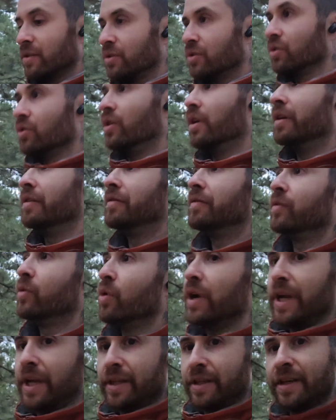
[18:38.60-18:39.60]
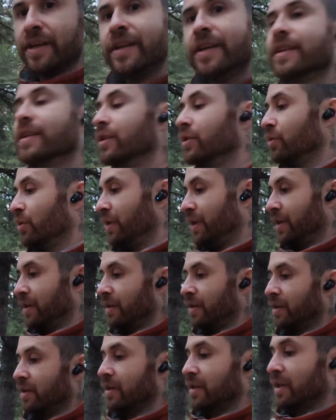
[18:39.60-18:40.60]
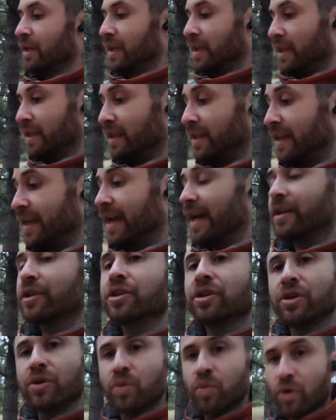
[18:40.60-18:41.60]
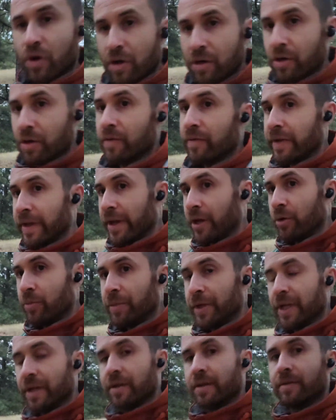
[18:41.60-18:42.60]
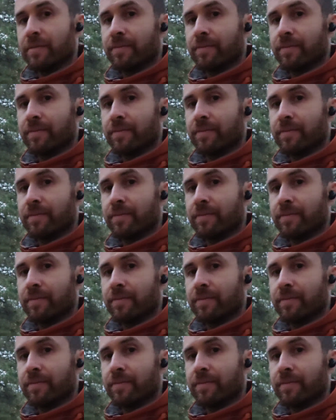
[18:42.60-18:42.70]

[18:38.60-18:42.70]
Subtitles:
to avoid doing the actual work of helping.